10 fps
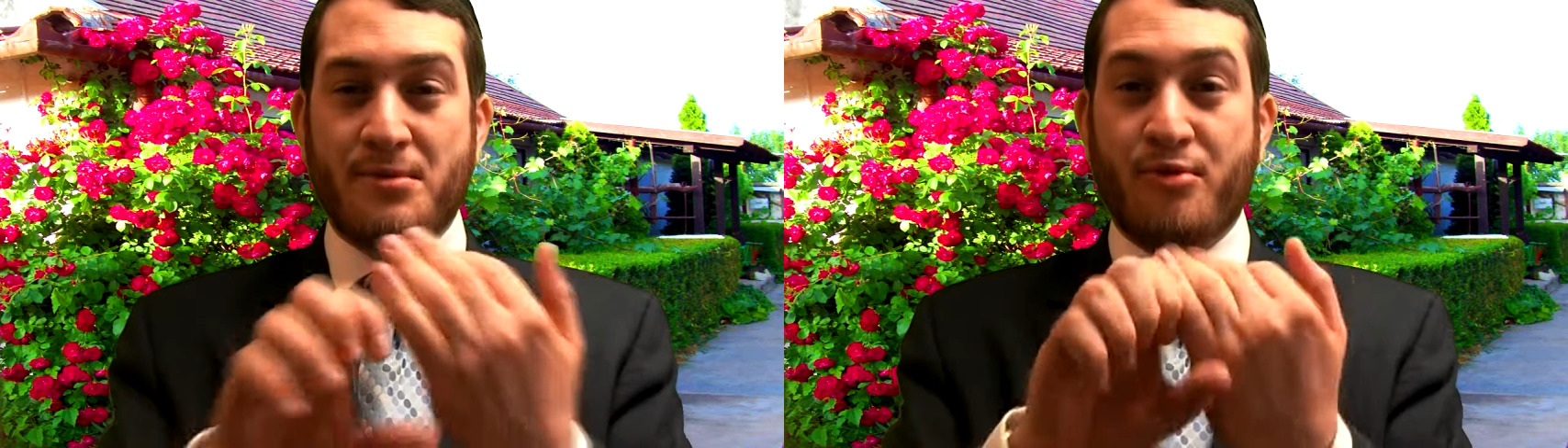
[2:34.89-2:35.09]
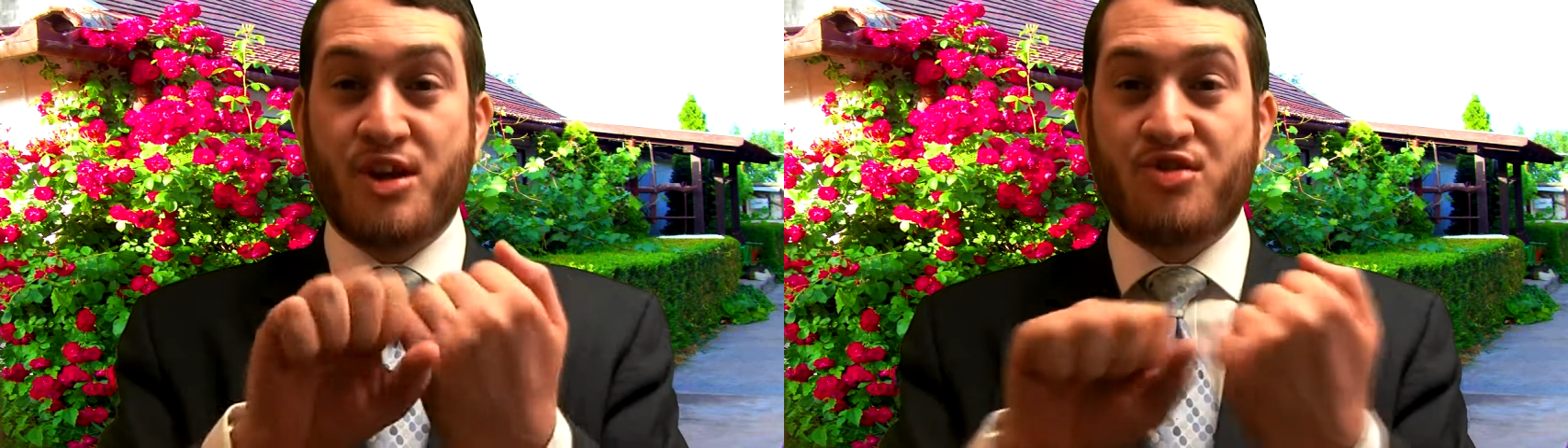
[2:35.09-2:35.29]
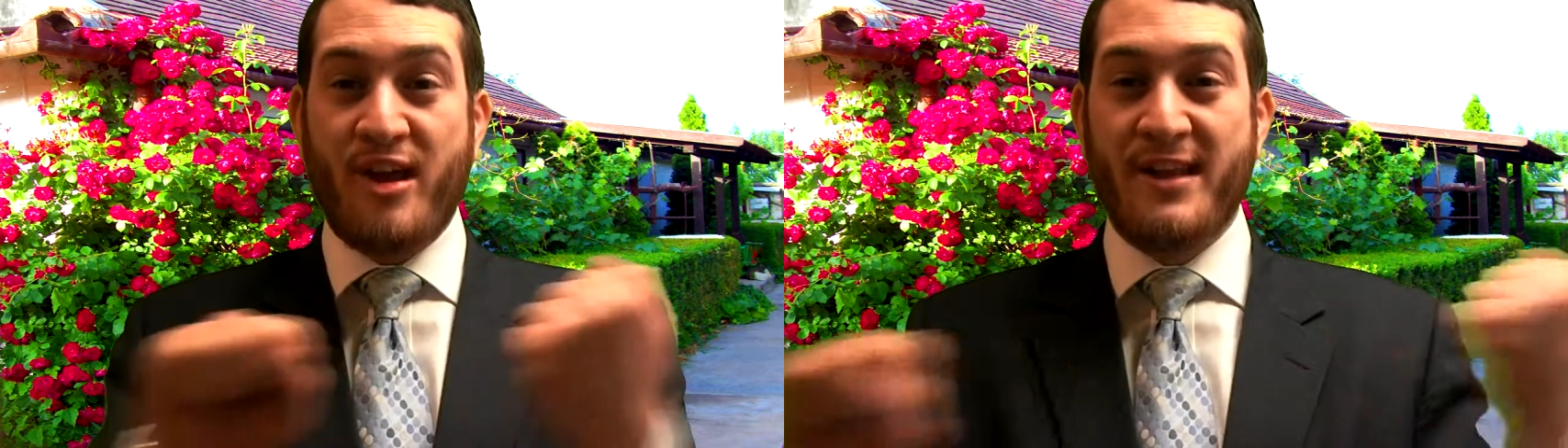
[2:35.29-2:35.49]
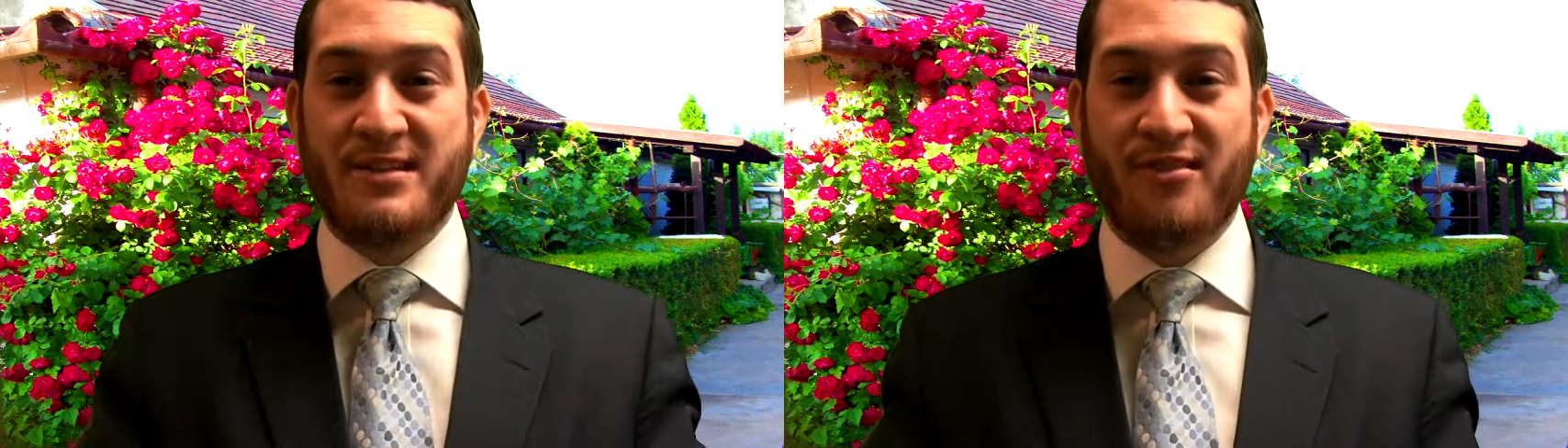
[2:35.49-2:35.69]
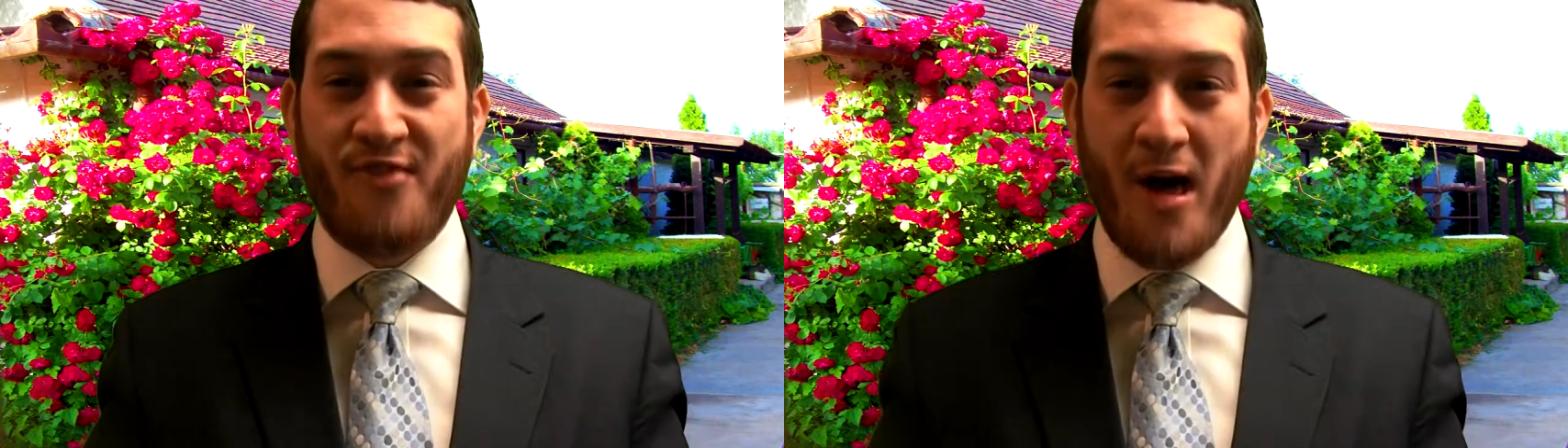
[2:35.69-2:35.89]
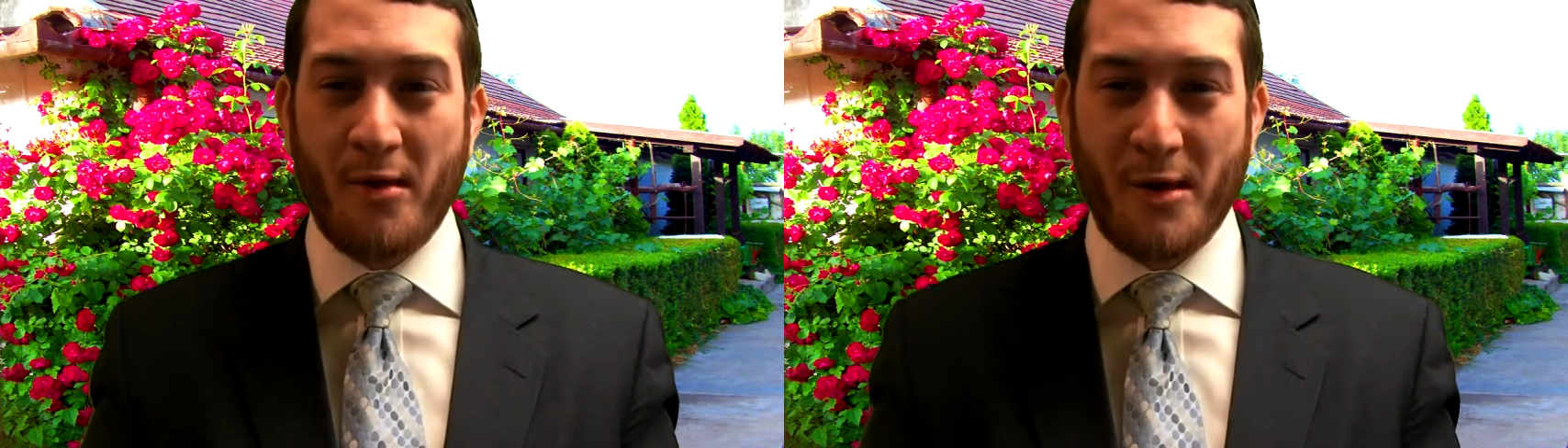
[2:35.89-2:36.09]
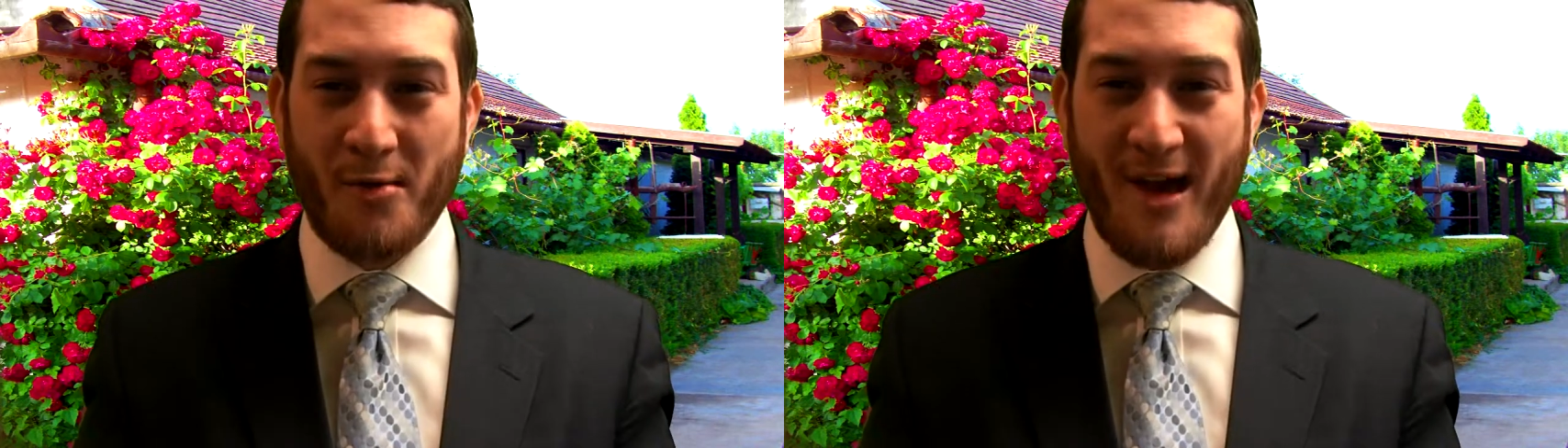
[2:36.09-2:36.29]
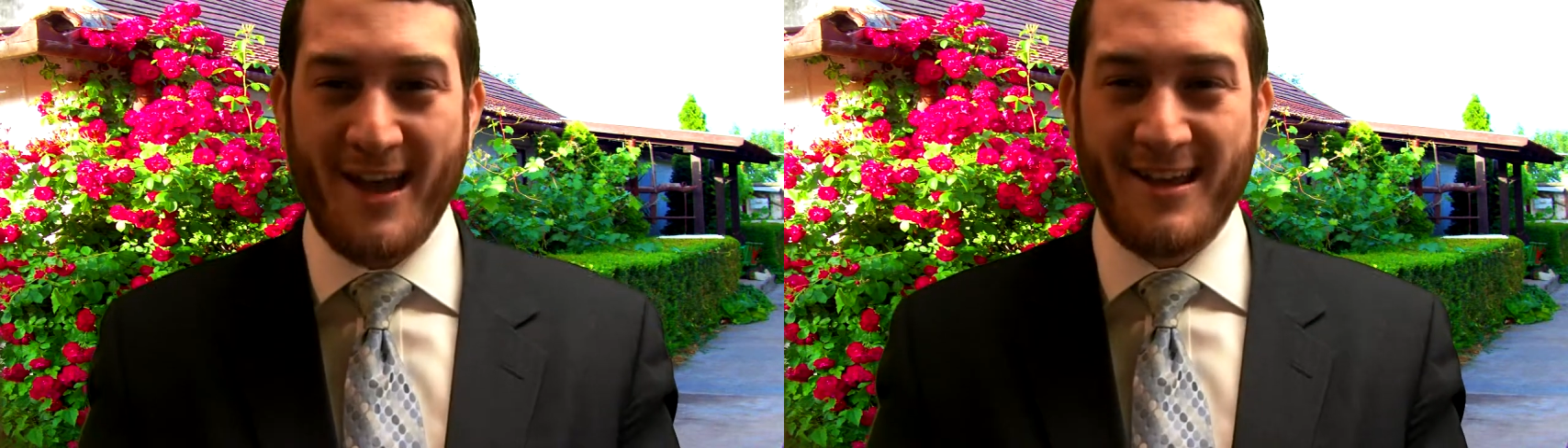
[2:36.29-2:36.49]
to bring straightness in the following
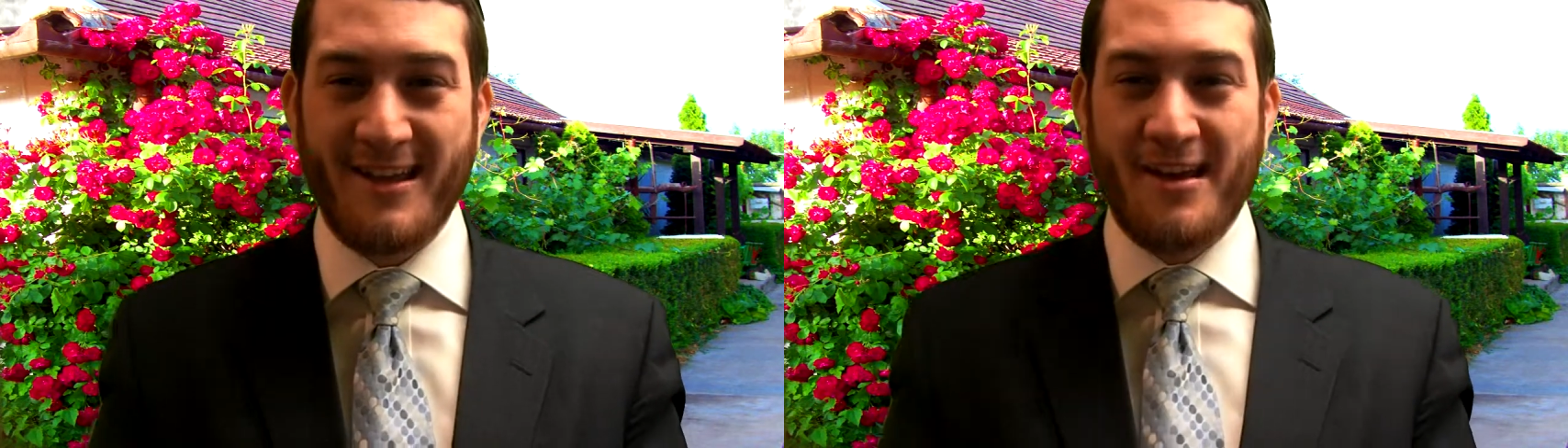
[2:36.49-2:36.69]
way.